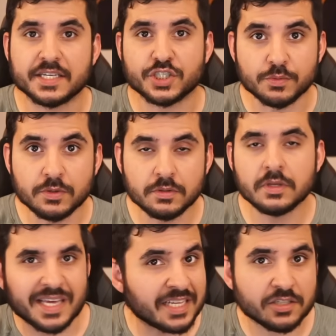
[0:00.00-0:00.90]
and smooth.
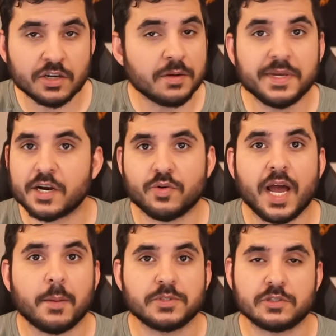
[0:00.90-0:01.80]
It's gonna be a
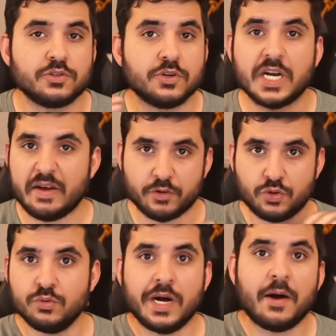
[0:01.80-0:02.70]
crapshoot. You could have a
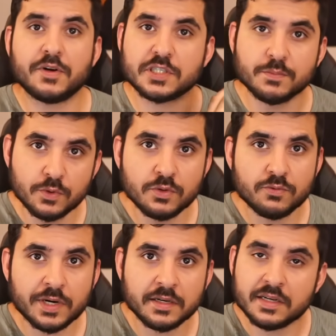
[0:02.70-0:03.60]
2-hour smooth
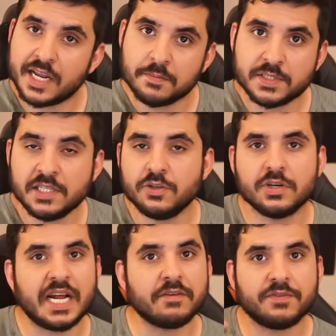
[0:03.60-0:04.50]
run and MC, you could
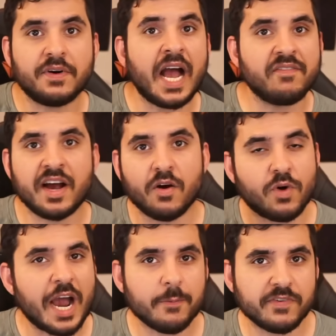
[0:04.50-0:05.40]
have a 5-hour
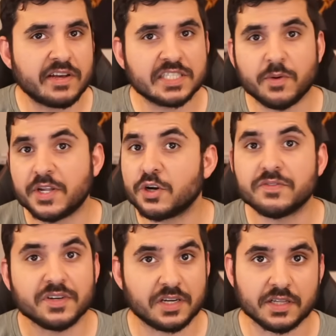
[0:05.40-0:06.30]
wipe fiesta where you don't
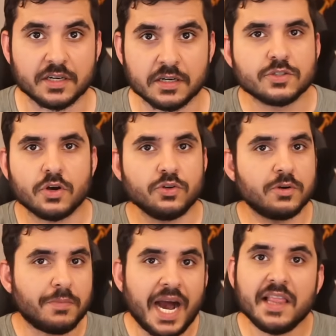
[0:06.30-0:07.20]
even clear. So your
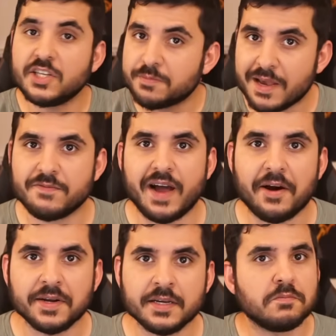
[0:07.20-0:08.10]
mileage may
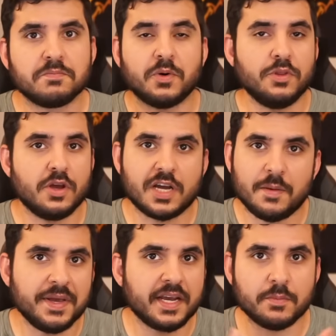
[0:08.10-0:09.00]
vary, but when you're
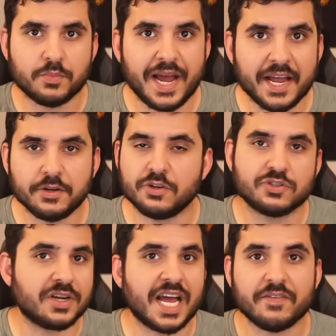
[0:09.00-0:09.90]
coming in brand new, you're
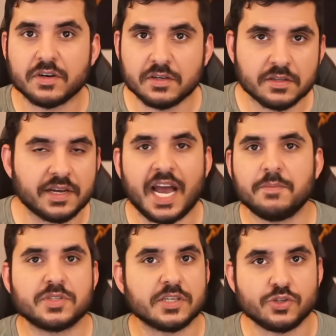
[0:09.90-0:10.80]
trying to have a good time,
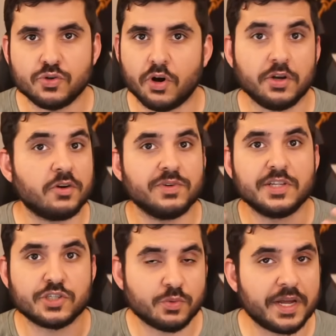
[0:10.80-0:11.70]
just enjoy, you're not really
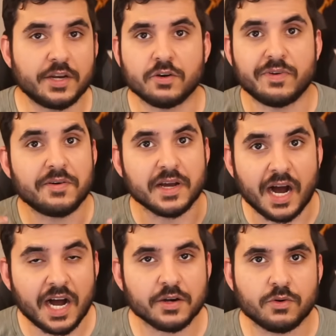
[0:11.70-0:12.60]
sweaty or very
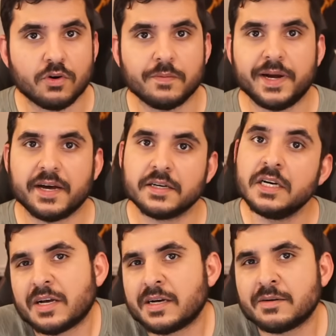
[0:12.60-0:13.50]
hardcore about it.
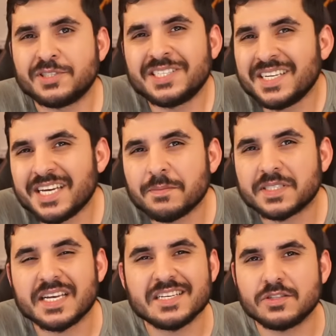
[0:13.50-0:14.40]
Shitty
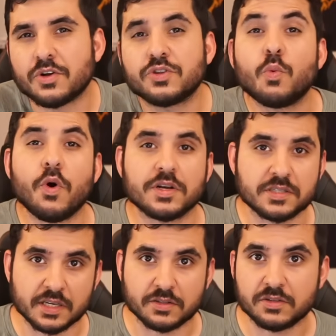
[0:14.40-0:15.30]
MC is not the worst
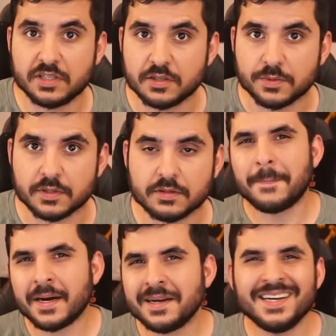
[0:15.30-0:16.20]
thing to deal with.
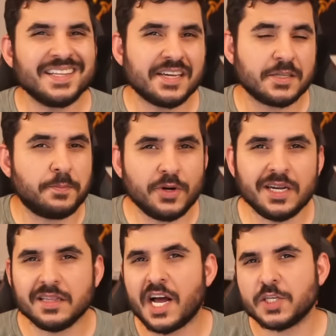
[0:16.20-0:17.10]
But there's a pretty
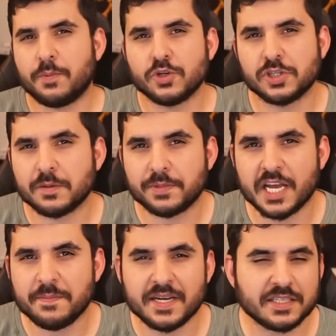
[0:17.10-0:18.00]
large portion of the player
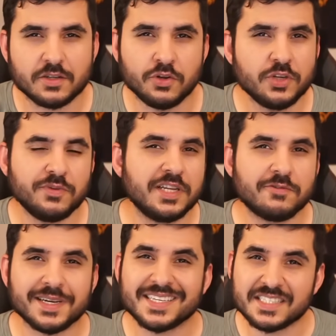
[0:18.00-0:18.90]
base that's only really
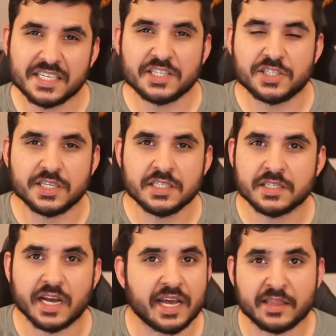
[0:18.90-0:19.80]
running ZGs,
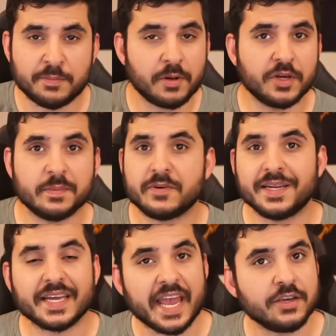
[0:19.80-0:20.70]
and they're probably gonna be
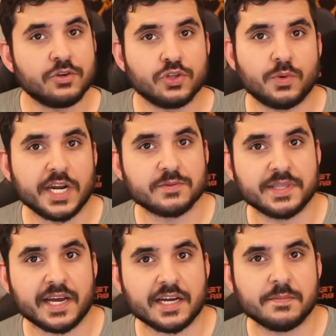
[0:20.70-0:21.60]
running AQ20s when
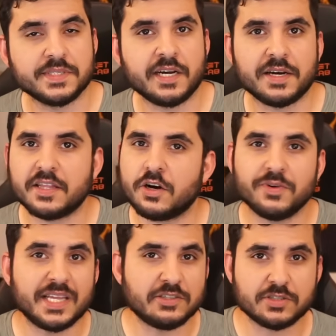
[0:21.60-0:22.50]
that comes out, and they're not
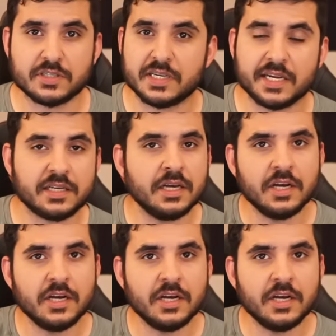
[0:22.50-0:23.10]
really interested in any